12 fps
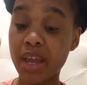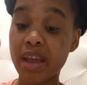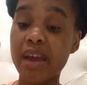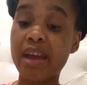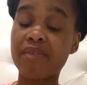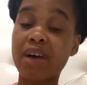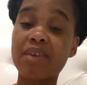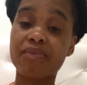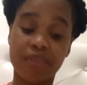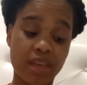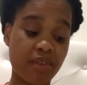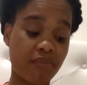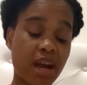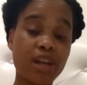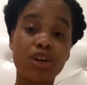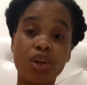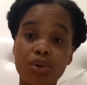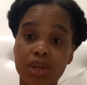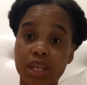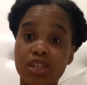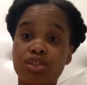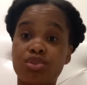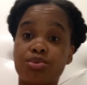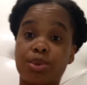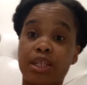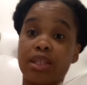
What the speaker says: If I look into it